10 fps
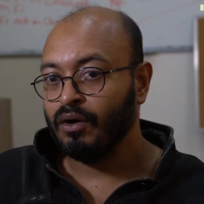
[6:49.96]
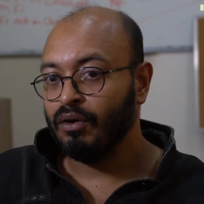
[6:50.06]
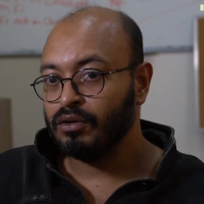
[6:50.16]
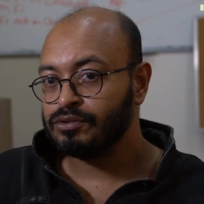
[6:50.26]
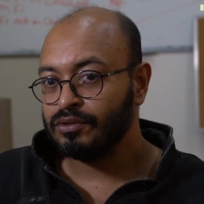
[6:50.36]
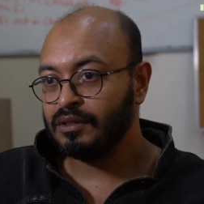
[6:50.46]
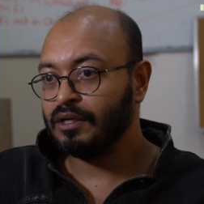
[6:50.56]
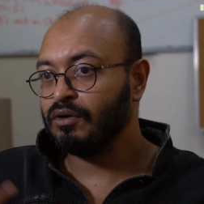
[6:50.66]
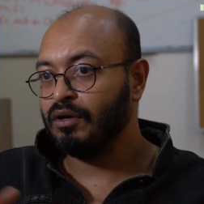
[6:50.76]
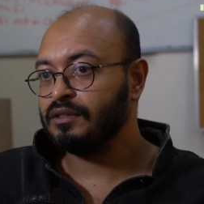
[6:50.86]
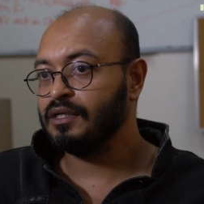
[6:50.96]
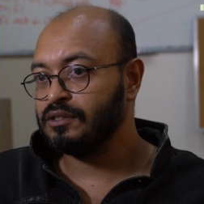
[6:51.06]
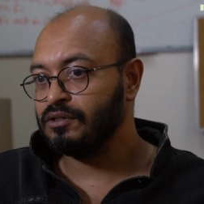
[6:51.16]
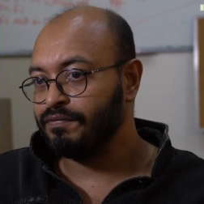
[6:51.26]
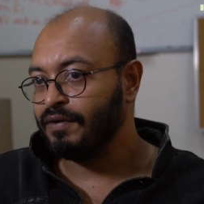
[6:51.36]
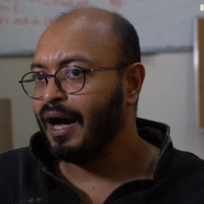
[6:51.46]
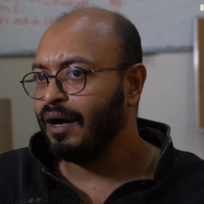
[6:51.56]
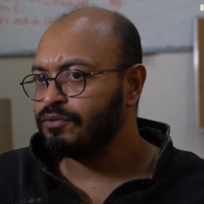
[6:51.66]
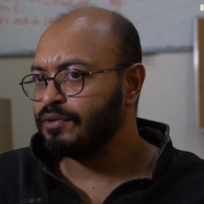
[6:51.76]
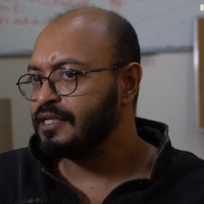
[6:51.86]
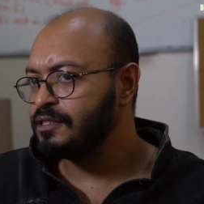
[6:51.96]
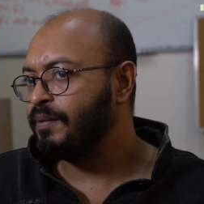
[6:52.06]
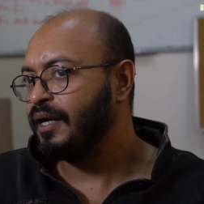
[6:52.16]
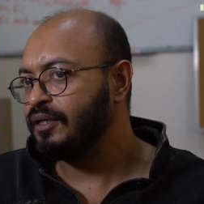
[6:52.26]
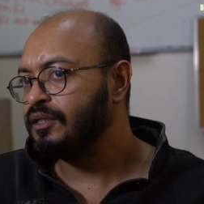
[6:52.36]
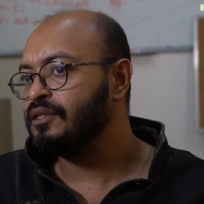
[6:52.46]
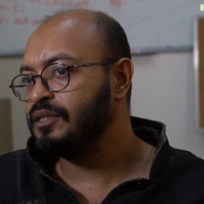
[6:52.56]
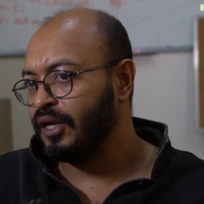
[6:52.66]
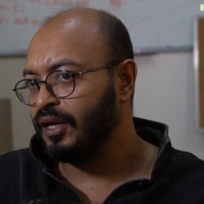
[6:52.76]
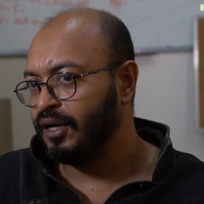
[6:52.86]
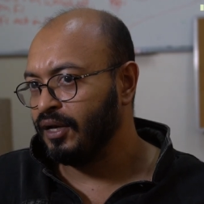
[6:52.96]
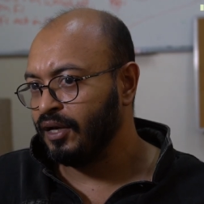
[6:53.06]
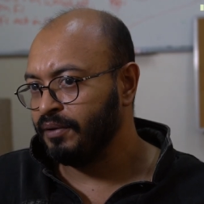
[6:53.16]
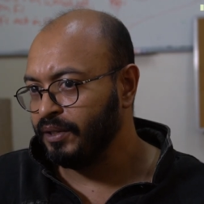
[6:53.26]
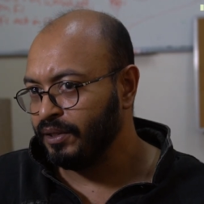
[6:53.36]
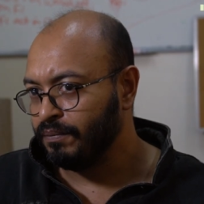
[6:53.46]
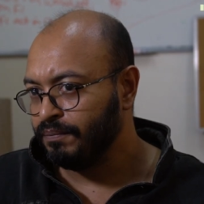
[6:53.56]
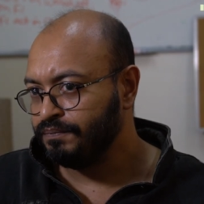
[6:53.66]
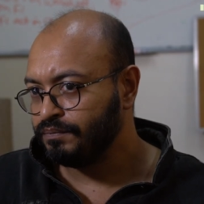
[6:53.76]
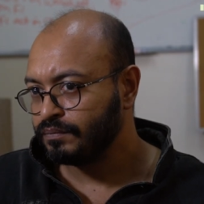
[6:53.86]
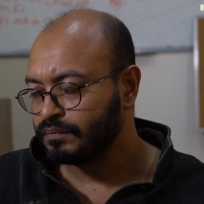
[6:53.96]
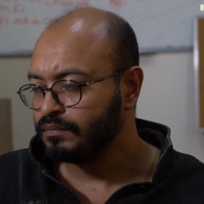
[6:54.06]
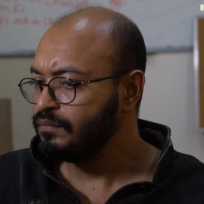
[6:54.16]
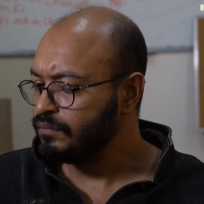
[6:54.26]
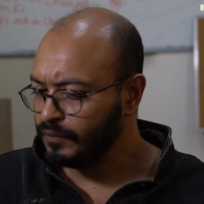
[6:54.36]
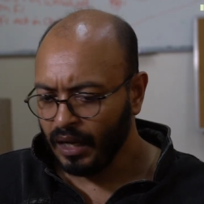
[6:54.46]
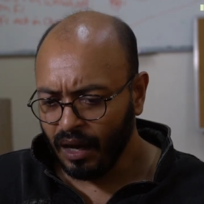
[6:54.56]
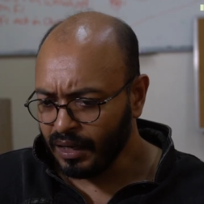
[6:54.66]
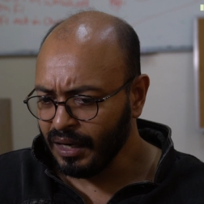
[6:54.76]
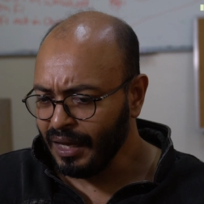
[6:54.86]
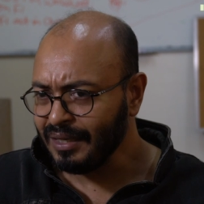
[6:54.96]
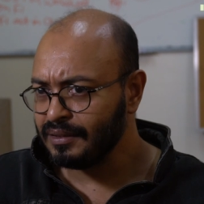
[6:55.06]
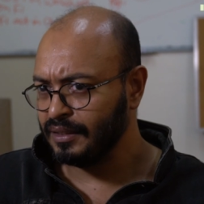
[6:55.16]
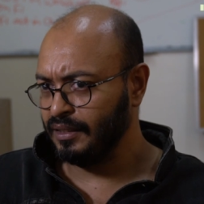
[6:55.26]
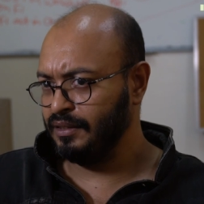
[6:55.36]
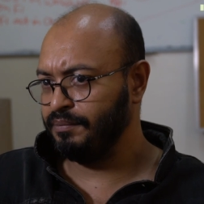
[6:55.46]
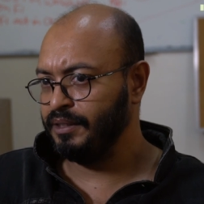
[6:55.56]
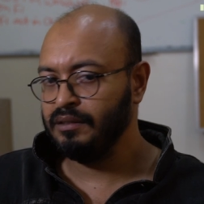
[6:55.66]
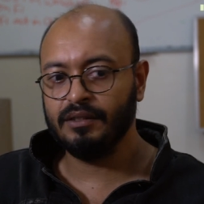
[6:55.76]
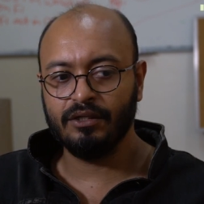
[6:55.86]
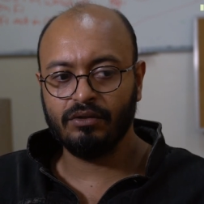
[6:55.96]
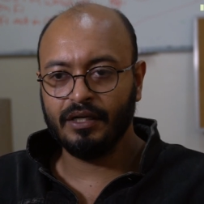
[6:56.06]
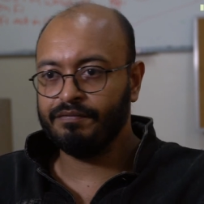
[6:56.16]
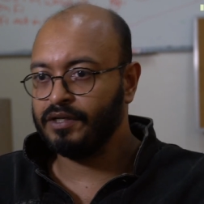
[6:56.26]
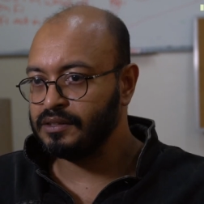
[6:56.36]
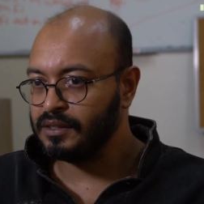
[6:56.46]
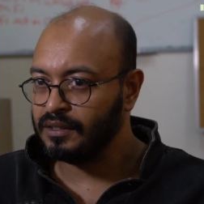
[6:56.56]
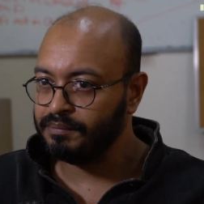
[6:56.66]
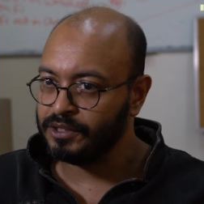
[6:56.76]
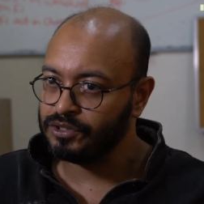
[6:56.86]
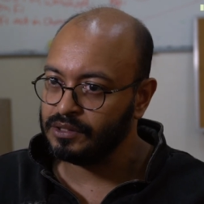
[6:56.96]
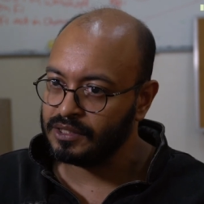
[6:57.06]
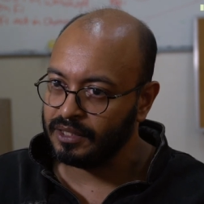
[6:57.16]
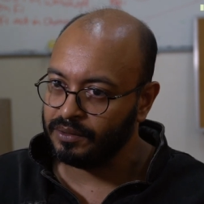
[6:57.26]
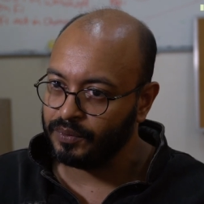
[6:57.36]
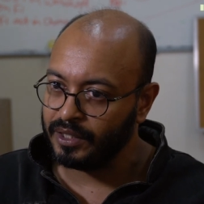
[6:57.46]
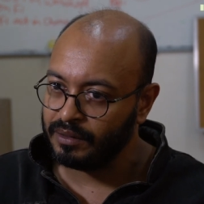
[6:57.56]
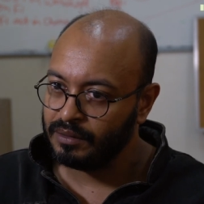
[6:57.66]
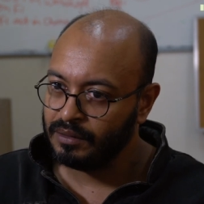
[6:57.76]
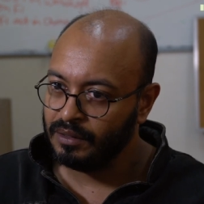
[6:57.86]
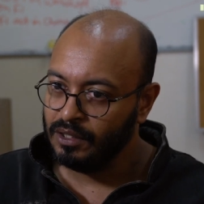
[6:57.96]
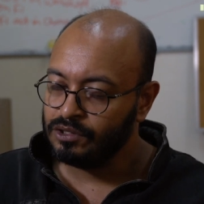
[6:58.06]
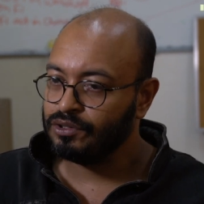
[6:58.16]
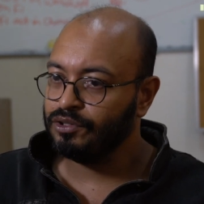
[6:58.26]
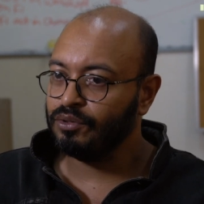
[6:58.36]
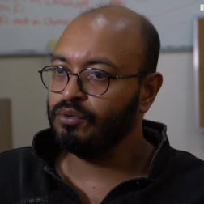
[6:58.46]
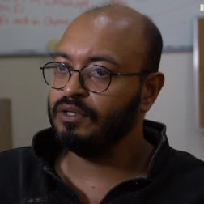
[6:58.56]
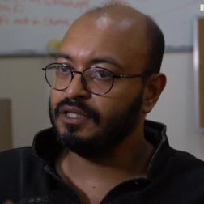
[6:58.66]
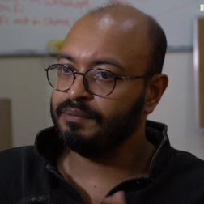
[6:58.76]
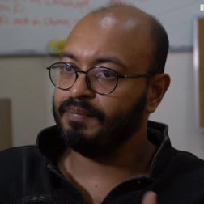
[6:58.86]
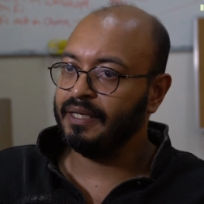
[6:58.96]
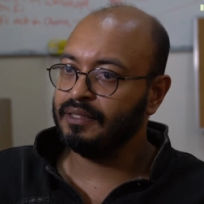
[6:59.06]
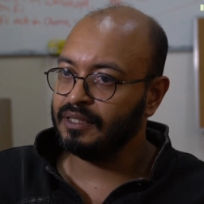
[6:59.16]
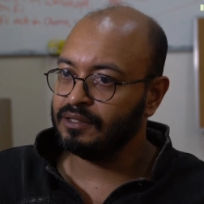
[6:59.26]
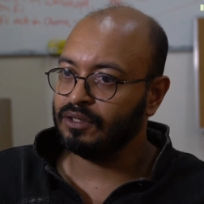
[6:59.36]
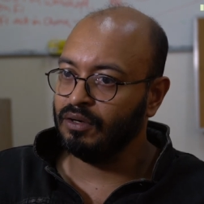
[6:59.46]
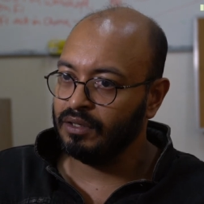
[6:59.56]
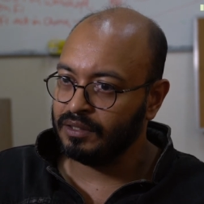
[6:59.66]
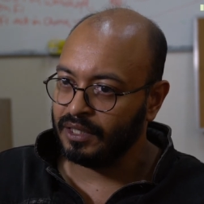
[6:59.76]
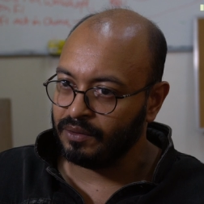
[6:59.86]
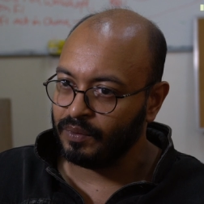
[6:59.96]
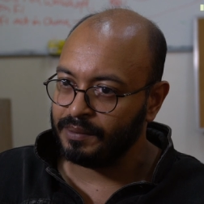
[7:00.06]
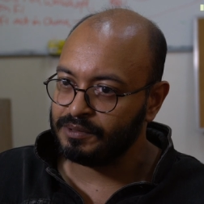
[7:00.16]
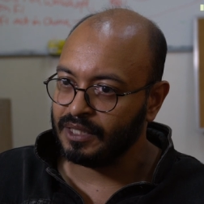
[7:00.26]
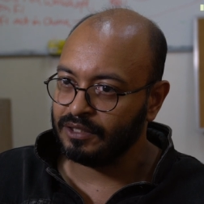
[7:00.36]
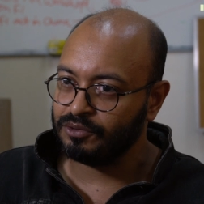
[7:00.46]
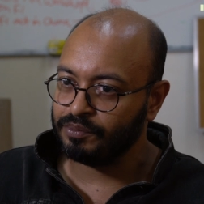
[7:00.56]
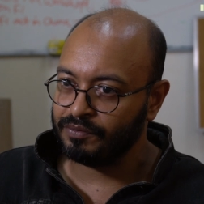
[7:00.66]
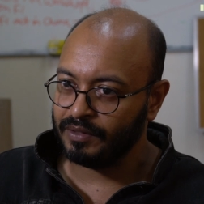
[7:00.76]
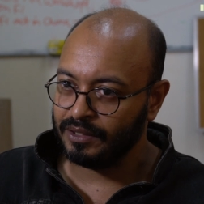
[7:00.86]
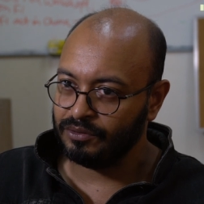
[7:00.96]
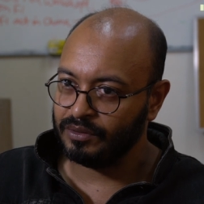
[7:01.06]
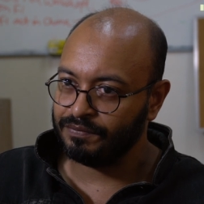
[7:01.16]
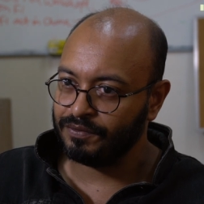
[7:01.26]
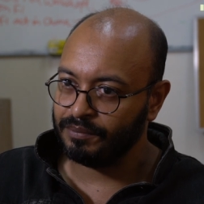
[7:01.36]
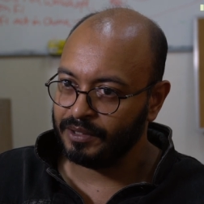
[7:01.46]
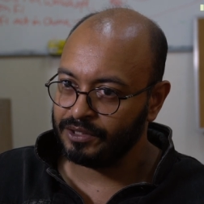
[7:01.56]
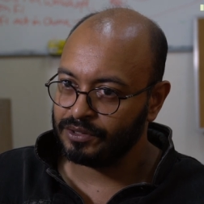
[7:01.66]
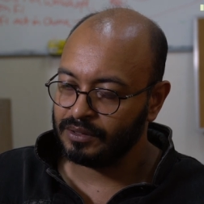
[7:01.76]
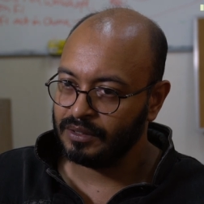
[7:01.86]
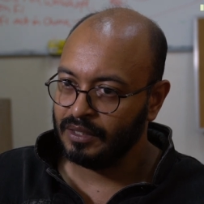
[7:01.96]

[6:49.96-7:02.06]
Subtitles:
Also in the context of how transparent is AIIB? Unlike the ADB, they don't have resident missions anywhere. So you're only dependent on their website to provide you information.